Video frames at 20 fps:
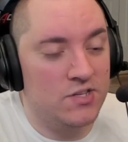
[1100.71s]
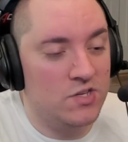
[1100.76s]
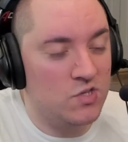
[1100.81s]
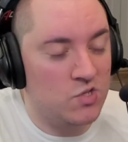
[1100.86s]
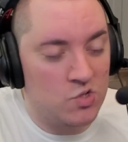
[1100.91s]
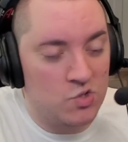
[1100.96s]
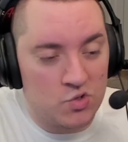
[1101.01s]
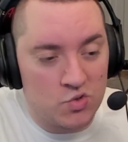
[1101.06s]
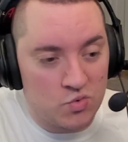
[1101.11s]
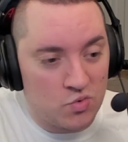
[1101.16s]

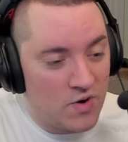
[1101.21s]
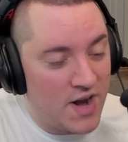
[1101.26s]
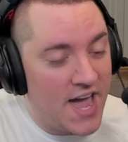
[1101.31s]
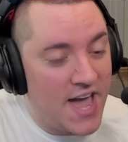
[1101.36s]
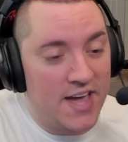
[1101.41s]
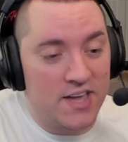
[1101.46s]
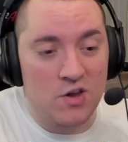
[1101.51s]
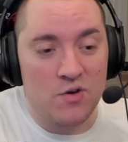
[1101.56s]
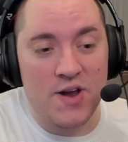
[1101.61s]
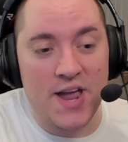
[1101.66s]
Just
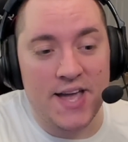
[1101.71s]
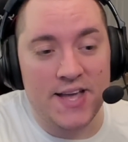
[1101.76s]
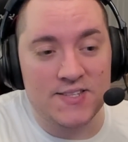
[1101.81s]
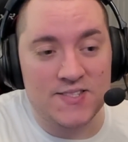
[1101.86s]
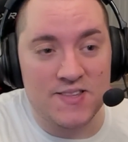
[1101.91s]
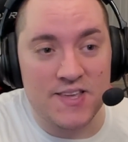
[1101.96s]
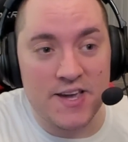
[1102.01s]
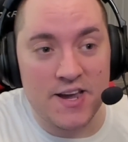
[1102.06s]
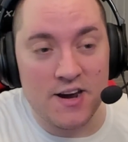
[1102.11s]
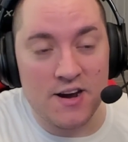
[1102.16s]
drag your
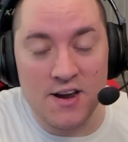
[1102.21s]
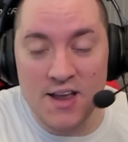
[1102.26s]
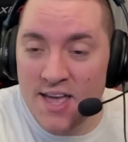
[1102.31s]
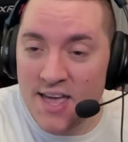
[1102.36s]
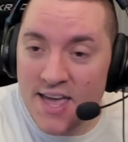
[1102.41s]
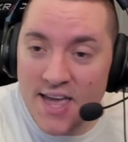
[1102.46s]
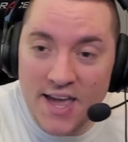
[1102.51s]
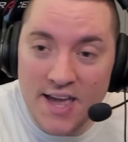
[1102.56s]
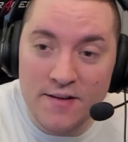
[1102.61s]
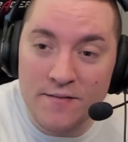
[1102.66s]
ass there
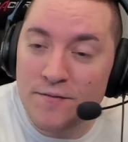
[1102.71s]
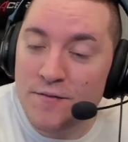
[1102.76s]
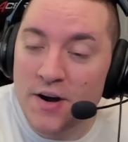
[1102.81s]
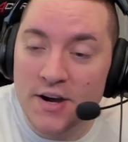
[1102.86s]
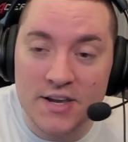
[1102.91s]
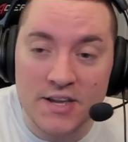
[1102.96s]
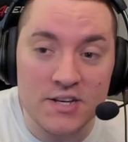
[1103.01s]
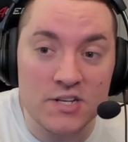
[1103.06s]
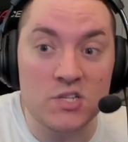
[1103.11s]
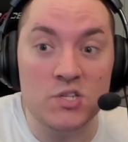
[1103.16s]
and
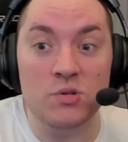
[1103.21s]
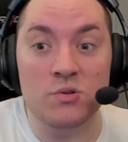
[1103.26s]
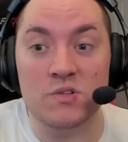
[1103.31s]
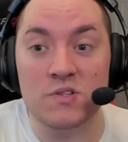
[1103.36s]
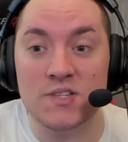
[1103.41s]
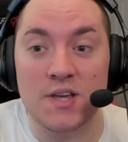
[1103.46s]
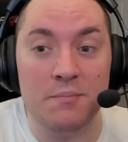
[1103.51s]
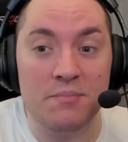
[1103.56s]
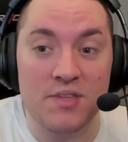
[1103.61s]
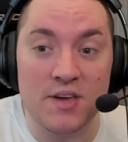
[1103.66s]
fucking do
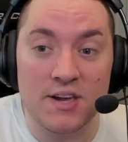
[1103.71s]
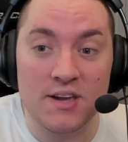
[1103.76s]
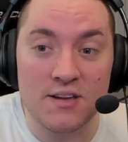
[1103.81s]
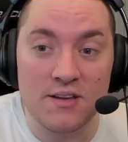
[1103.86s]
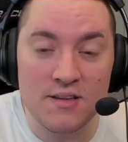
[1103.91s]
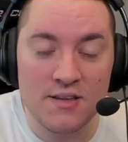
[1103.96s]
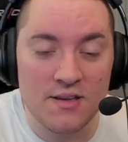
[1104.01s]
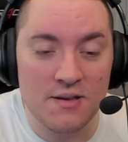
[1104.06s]
something,